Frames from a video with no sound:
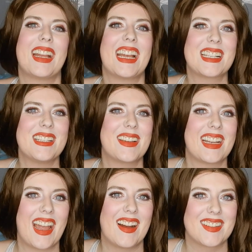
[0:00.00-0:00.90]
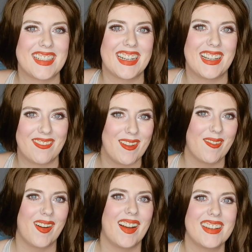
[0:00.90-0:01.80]
I guess you can count it if
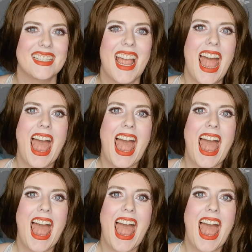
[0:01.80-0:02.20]
you want.